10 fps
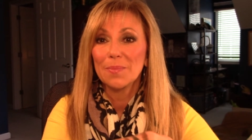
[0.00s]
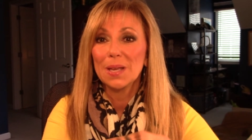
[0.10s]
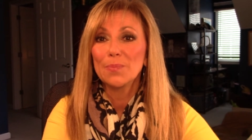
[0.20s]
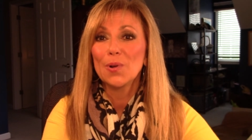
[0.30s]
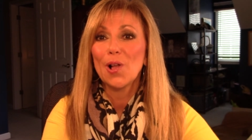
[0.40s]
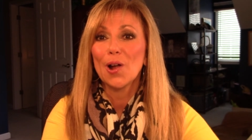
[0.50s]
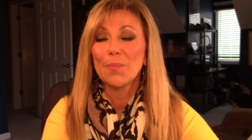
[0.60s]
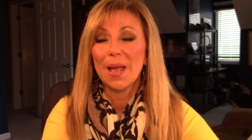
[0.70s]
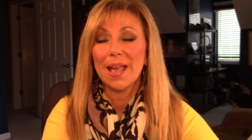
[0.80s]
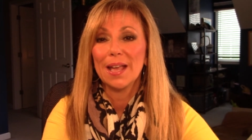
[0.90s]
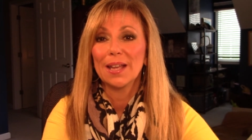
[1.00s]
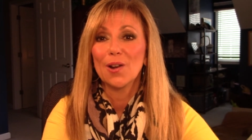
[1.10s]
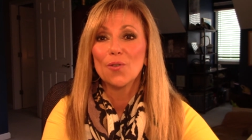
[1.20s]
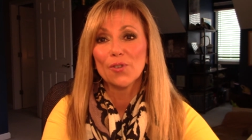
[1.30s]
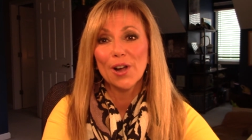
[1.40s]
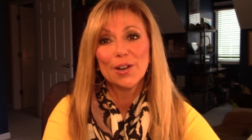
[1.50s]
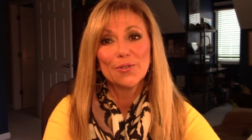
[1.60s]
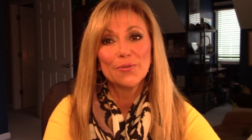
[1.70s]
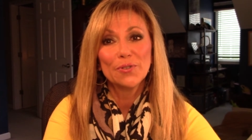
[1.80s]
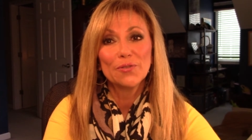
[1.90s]
People are paying over
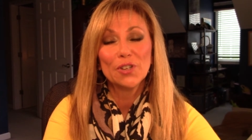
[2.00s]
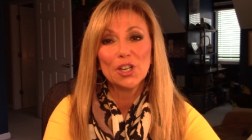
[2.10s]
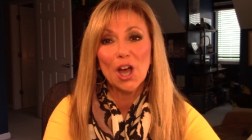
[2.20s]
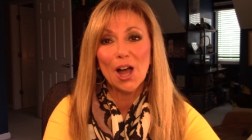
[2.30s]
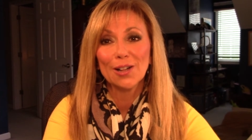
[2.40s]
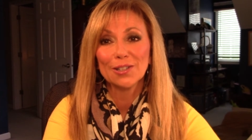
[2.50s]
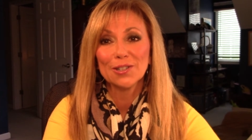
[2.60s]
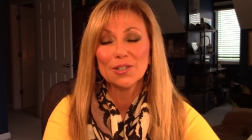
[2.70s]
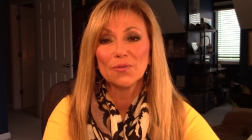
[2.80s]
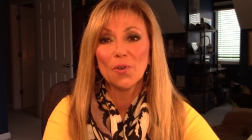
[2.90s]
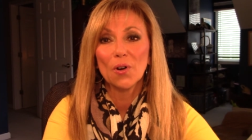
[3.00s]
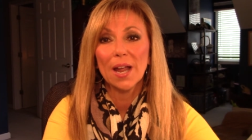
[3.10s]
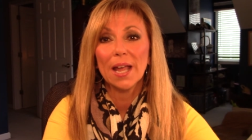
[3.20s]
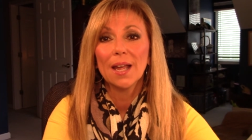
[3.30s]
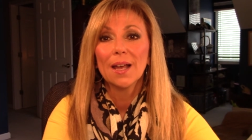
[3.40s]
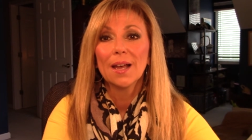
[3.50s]
$150 for a